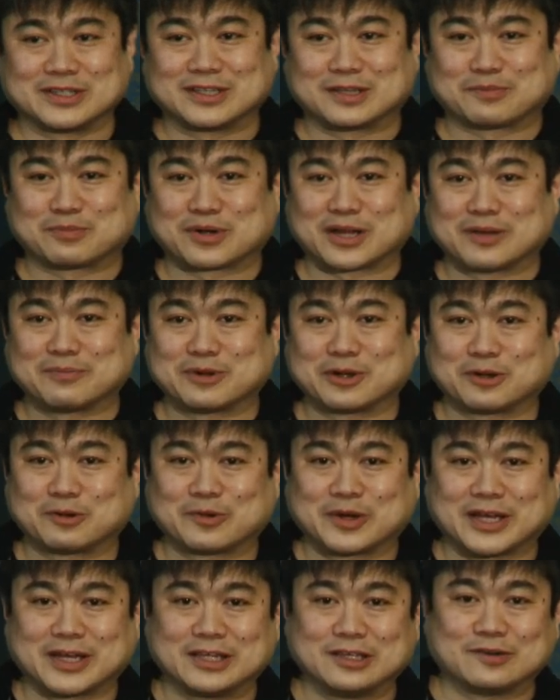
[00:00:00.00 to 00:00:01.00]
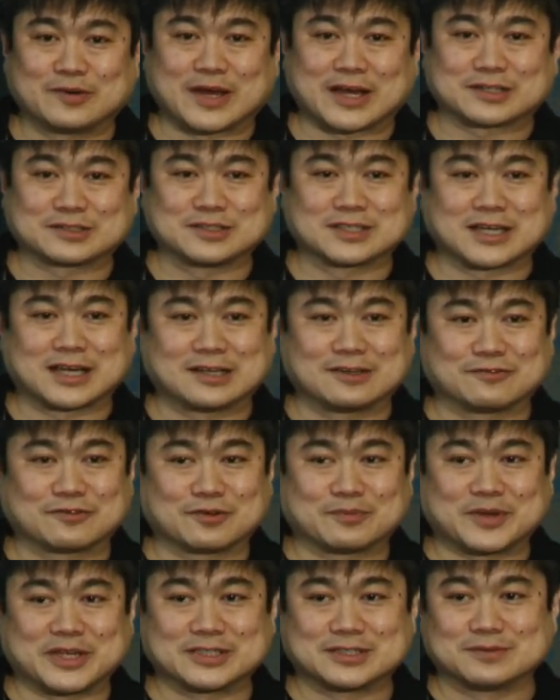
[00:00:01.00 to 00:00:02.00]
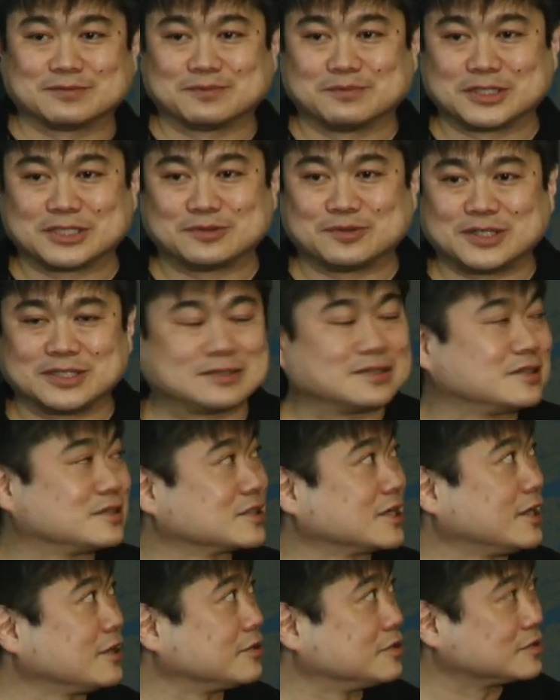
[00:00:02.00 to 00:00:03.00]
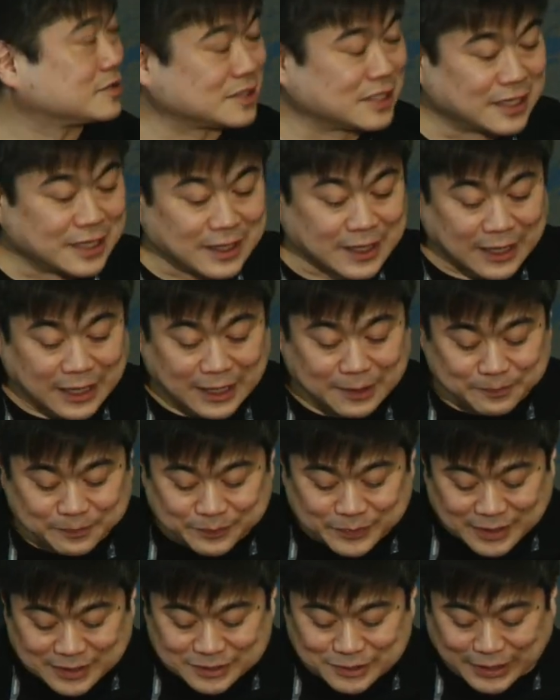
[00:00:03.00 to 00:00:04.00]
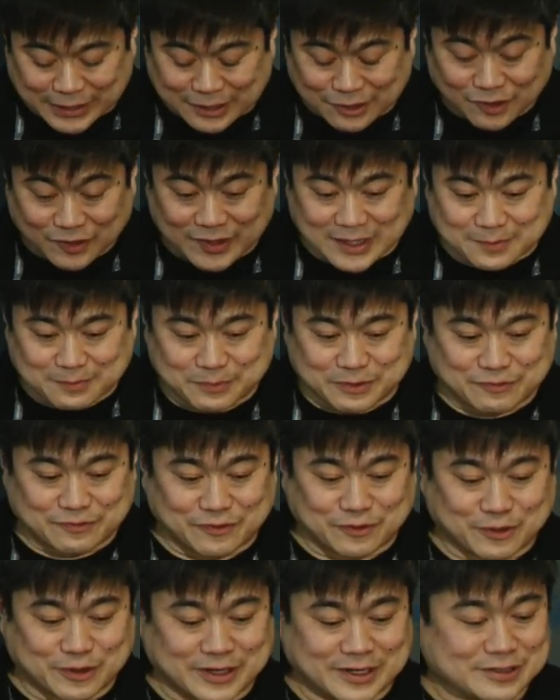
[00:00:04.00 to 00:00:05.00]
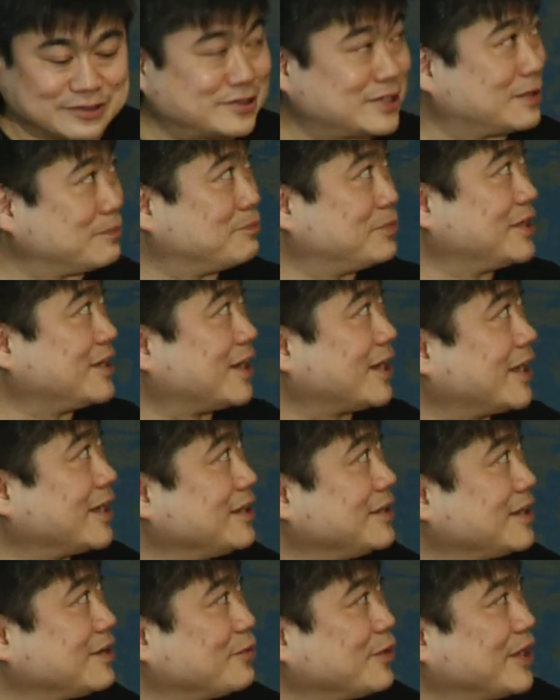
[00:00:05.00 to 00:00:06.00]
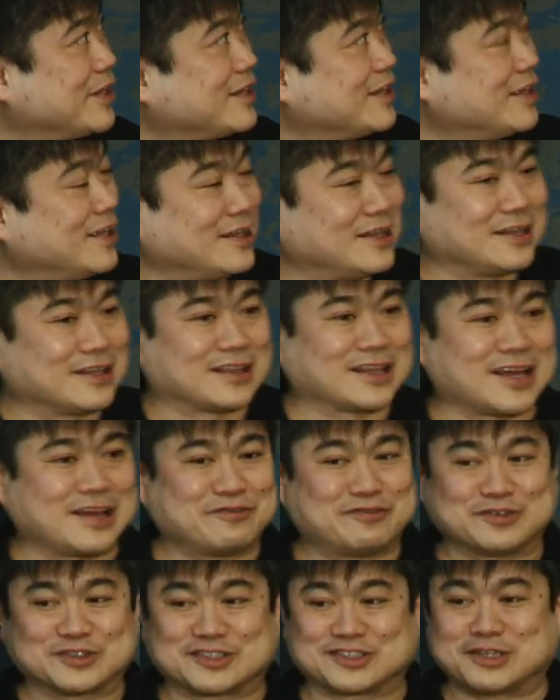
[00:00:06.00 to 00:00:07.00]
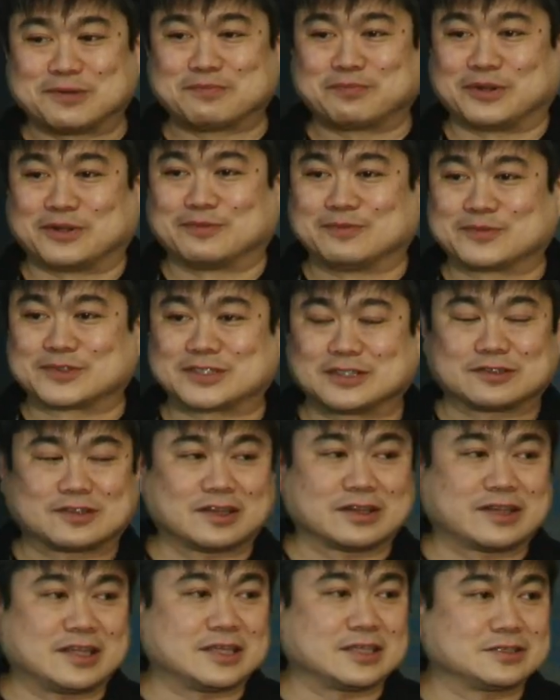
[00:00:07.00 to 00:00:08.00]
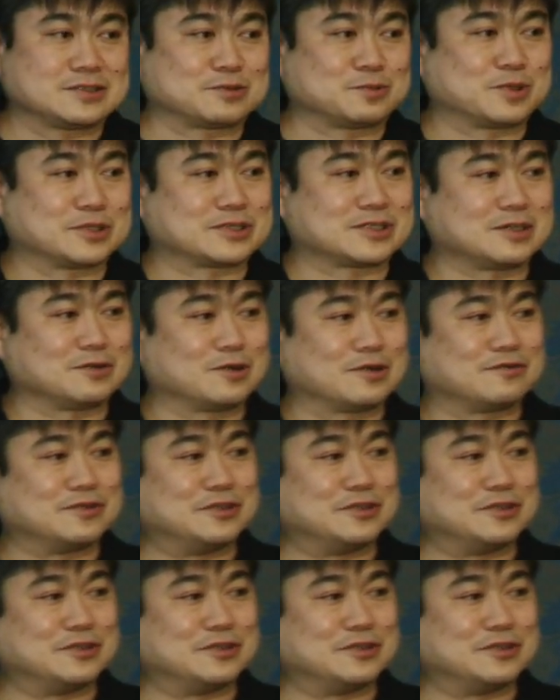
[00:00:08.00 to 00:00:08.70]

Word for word: the primary way you actually got information between scholars. Um, so I call that before internet BI, when life was simple. So things were sort of